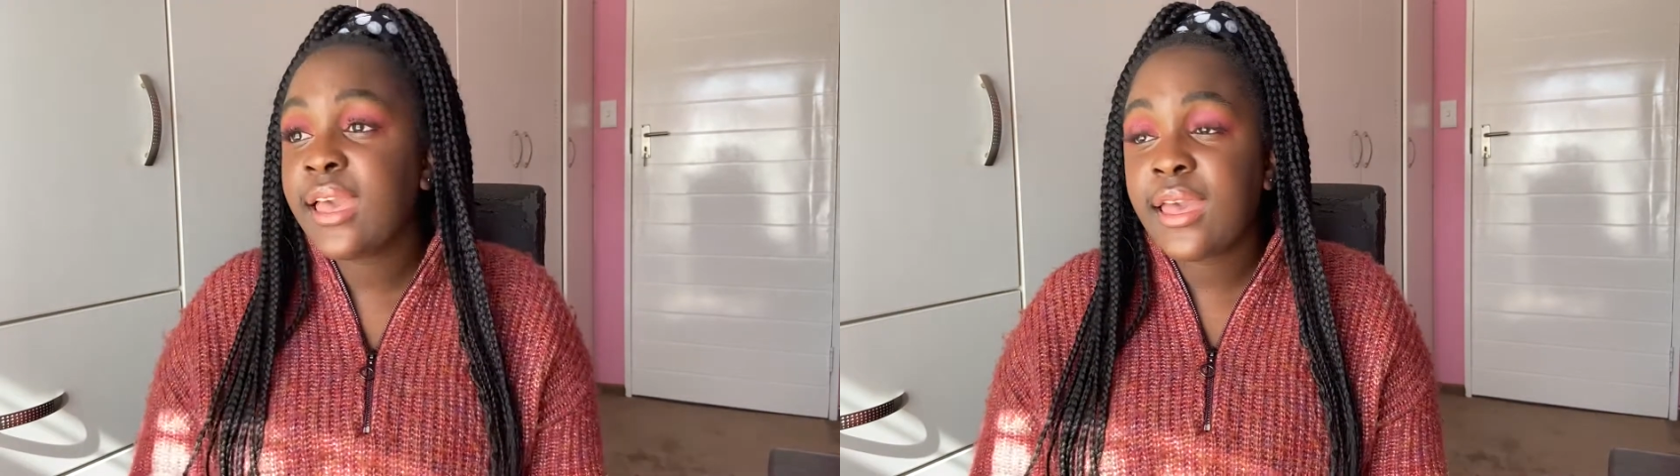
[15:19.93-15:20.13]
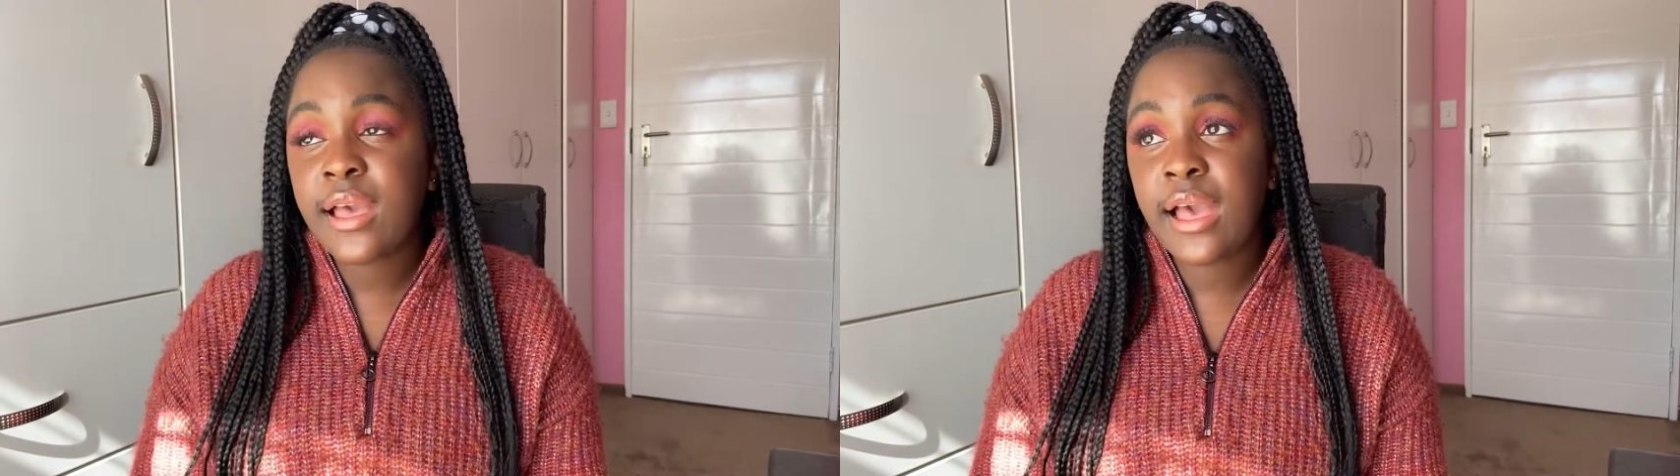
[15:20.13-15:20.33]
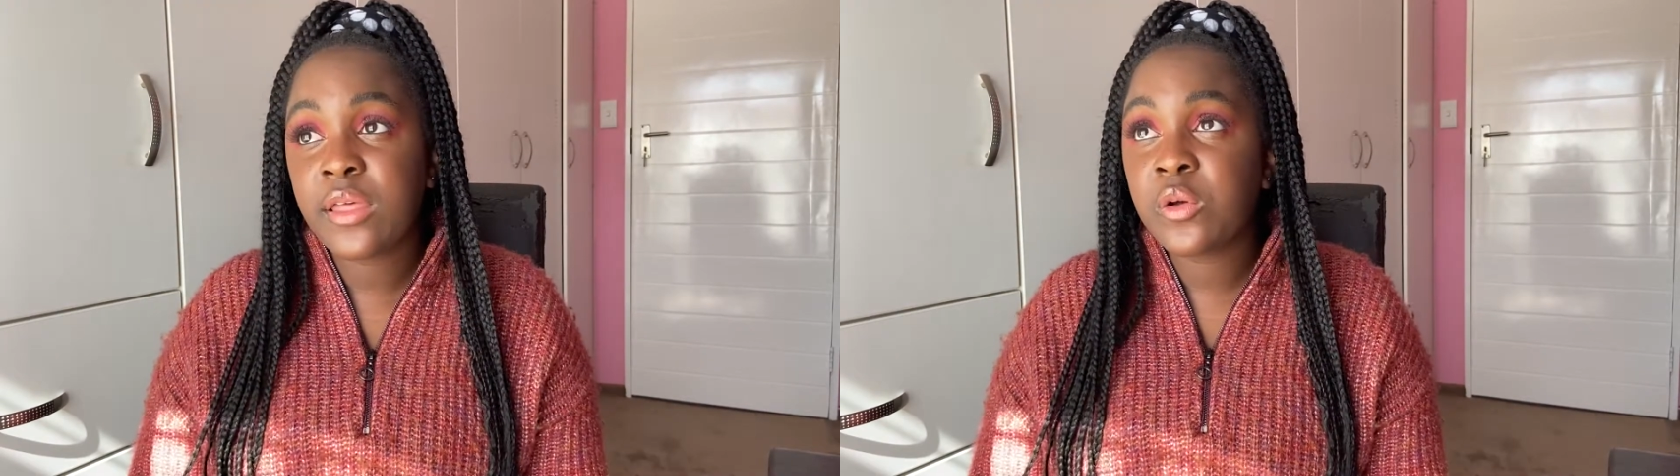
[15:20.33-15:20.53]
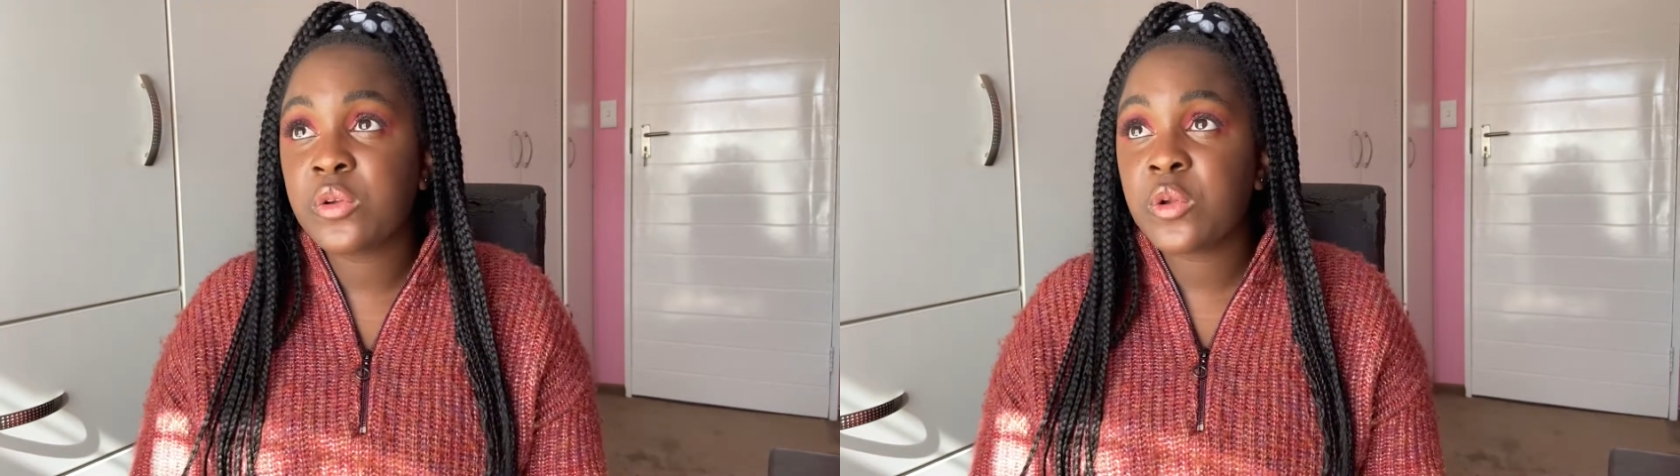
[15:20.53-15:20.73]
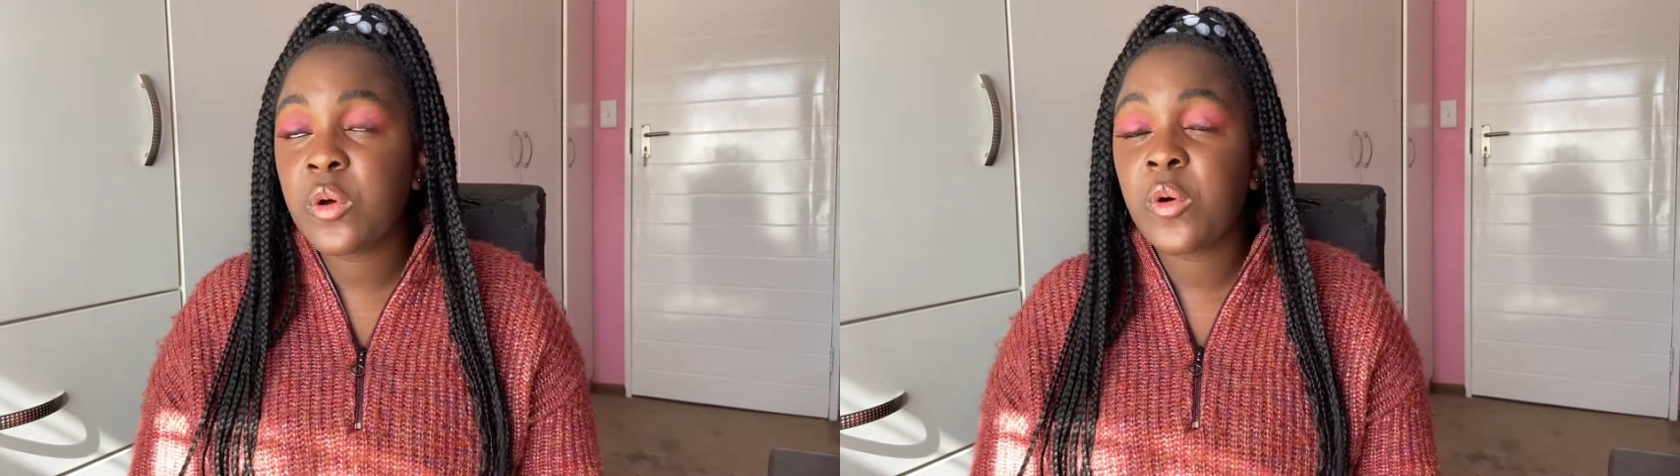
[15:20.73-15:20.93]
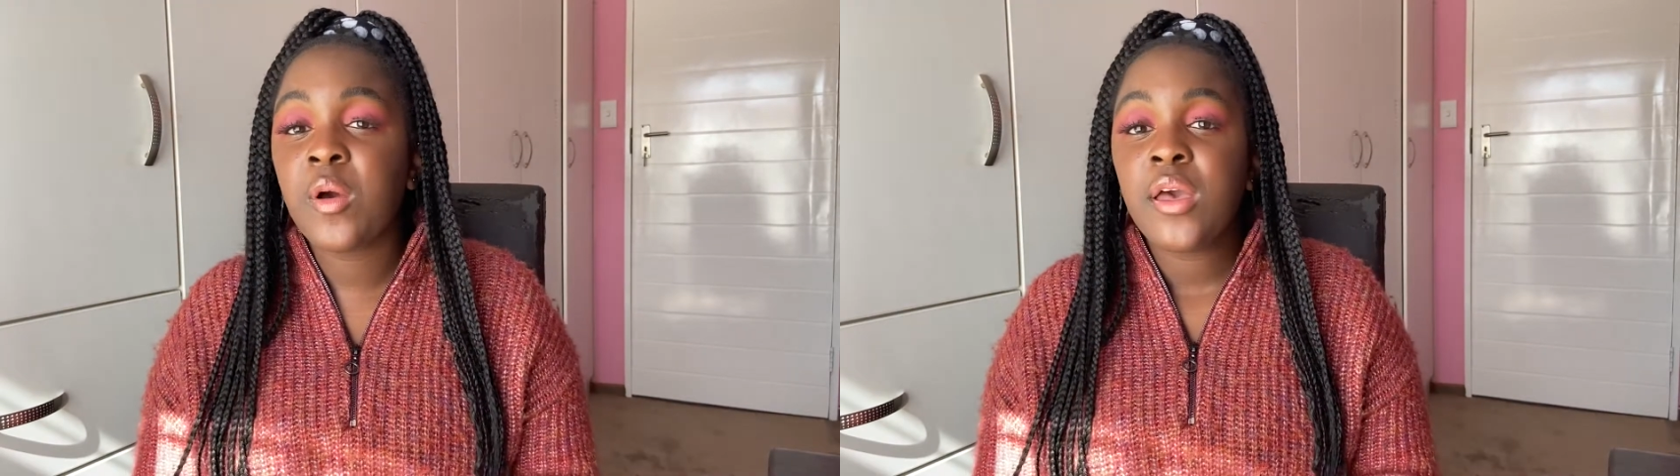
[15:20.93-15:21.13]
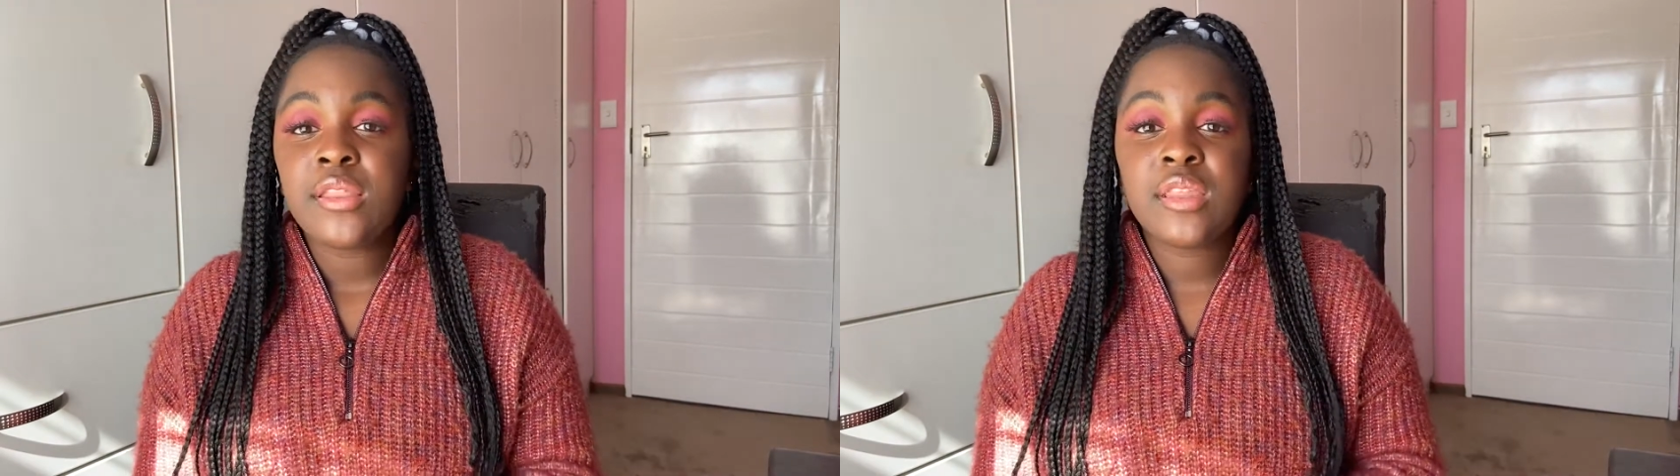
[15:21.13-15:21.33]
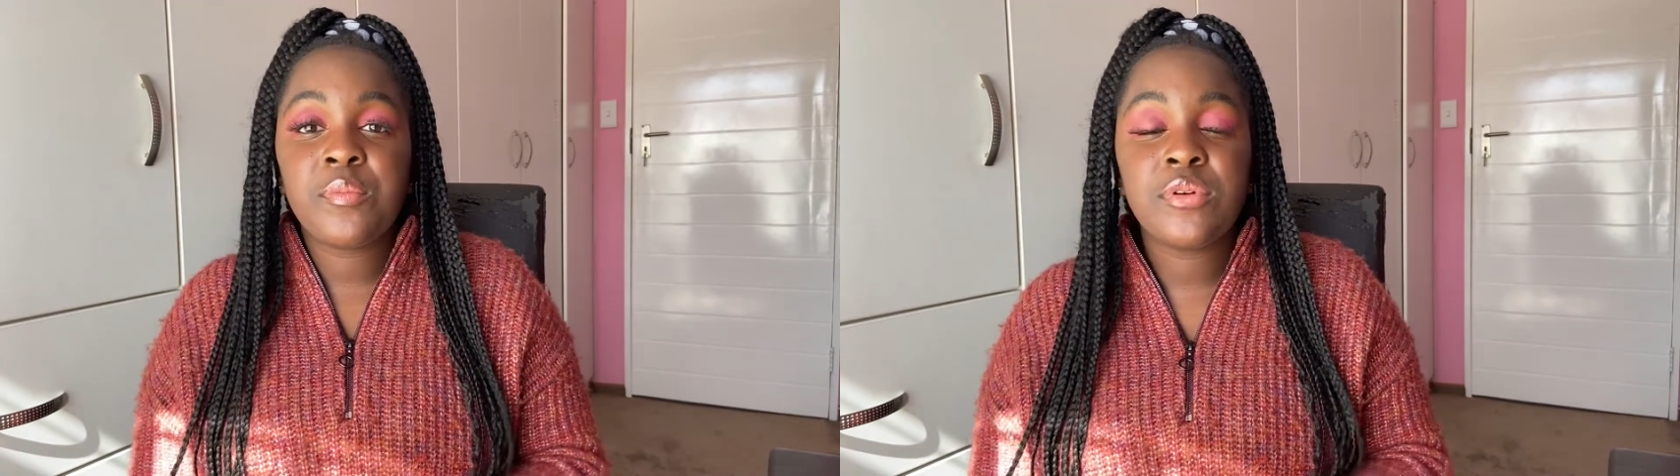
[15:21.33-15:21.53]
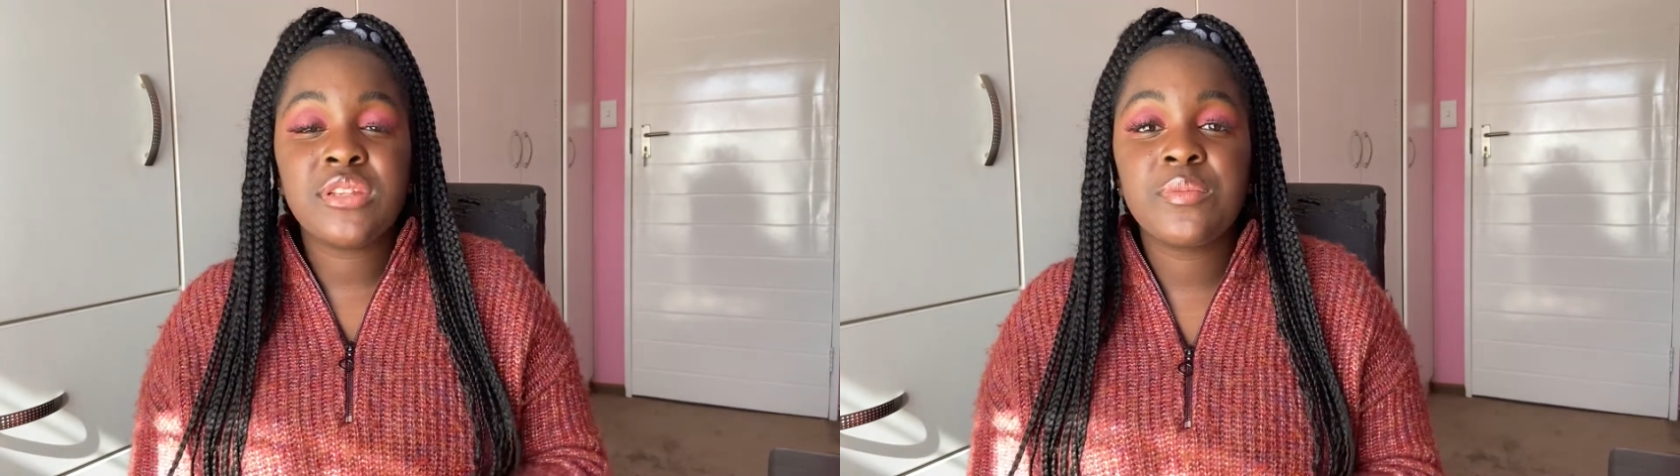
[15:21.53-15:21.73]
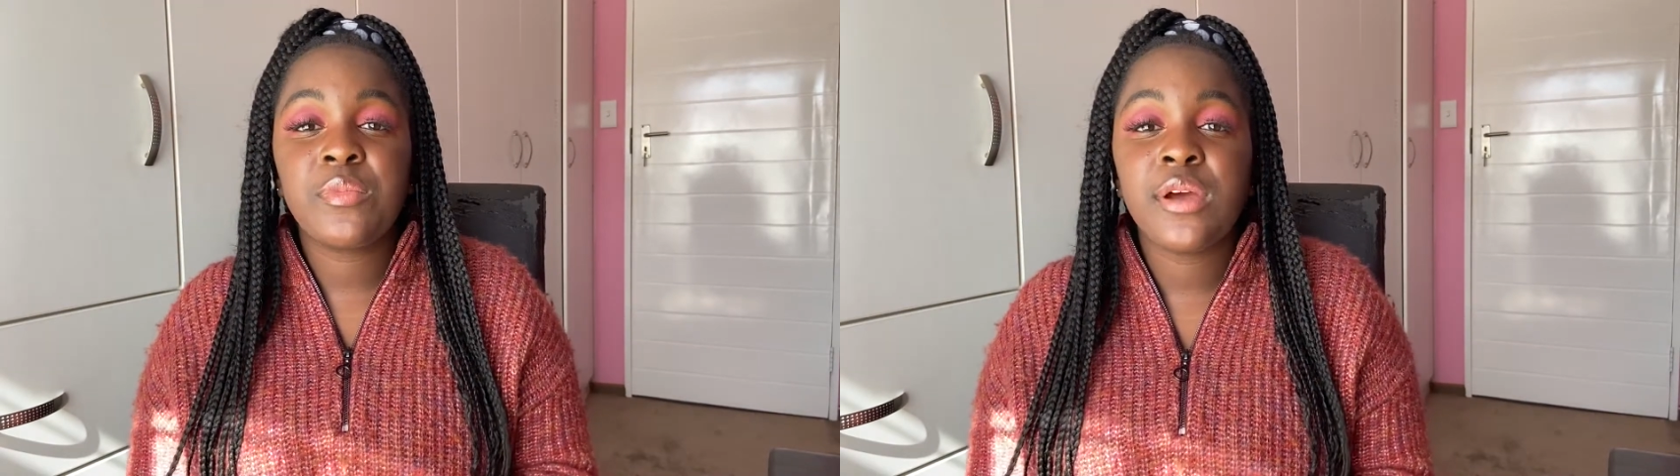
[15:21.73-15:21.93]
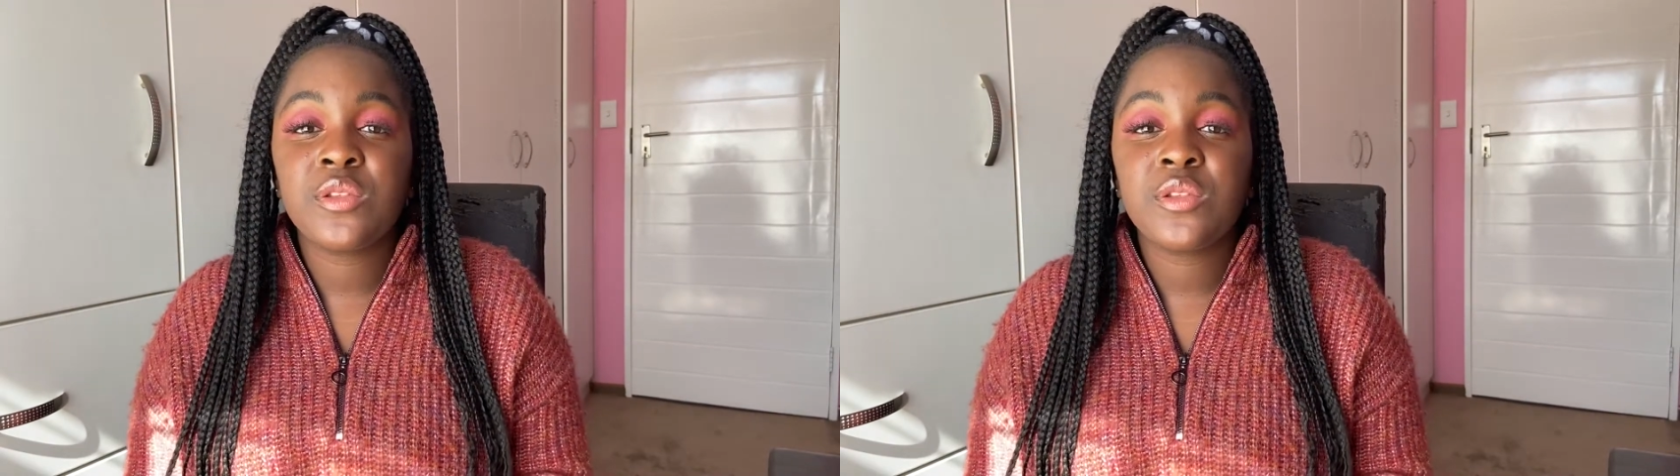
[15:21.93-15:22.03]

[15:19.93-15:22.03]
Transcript: Yeah, I don't know. The principal has